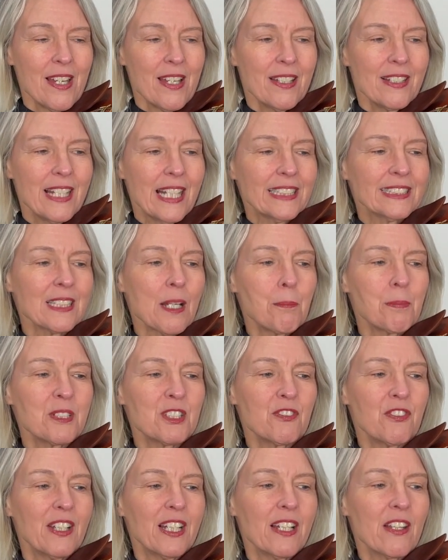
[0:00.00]
Next up is
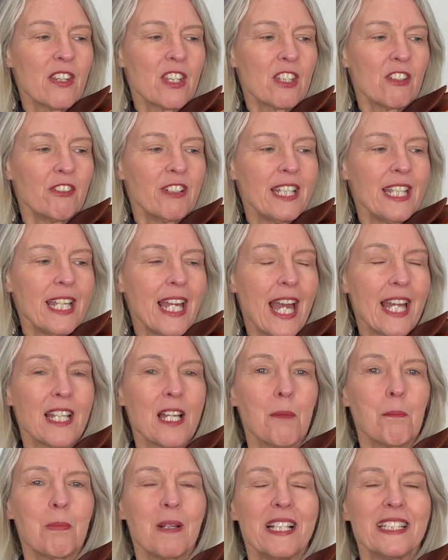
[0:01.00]
finger 3, and
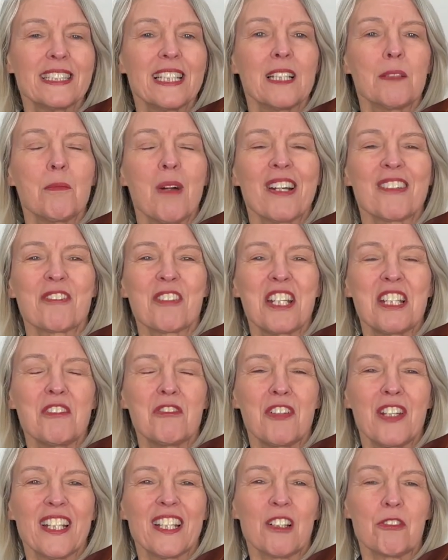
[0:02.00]
I'm placing my ring
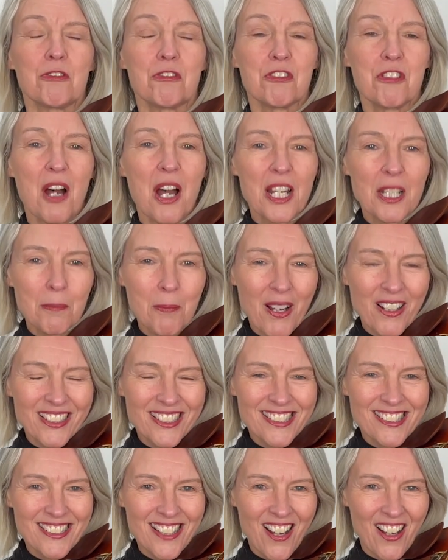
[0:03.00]
finger right by the
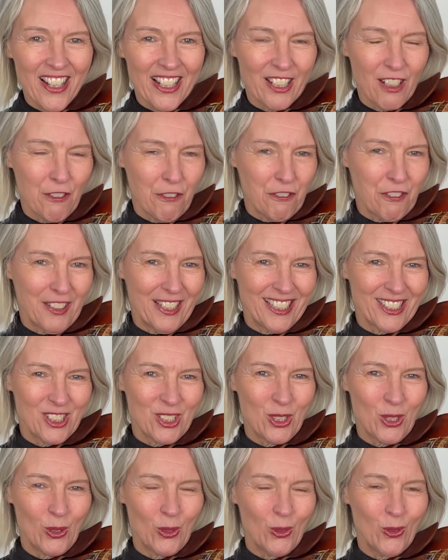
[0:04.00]
side of finger
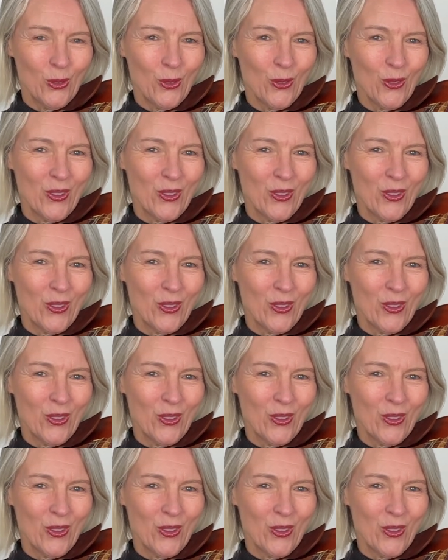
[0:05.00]
2.